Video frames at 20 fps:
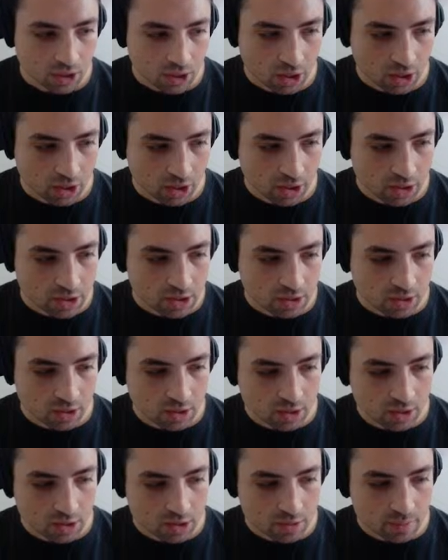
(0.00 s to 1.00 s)
I can
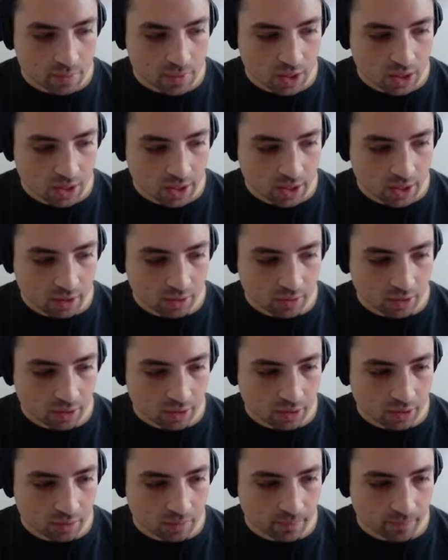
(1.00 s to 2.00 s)
delete this MIDI out
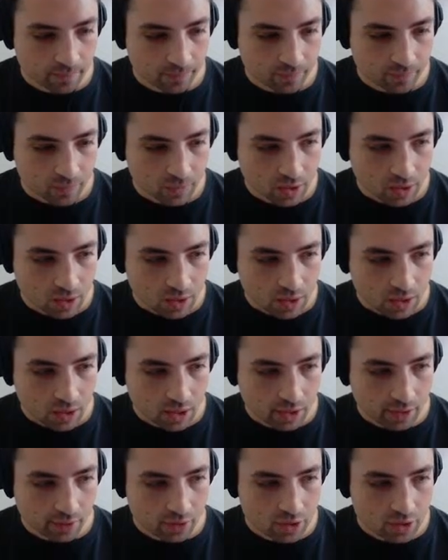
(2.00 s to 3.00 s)
now.
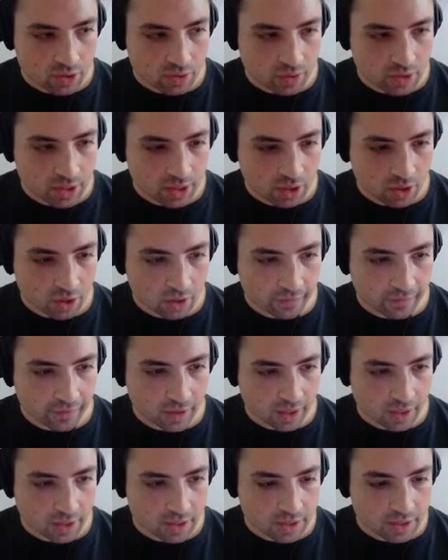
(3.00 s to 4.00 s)
I can also take off
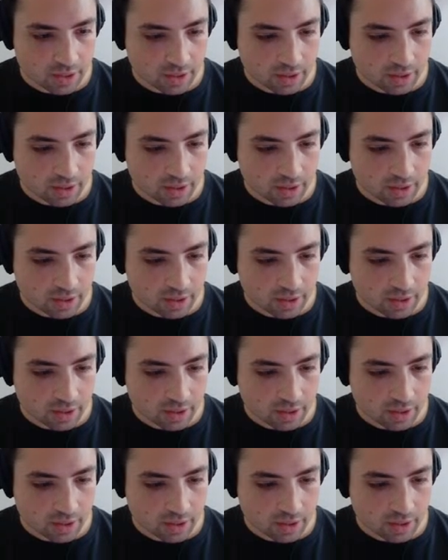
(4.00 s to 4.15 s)
that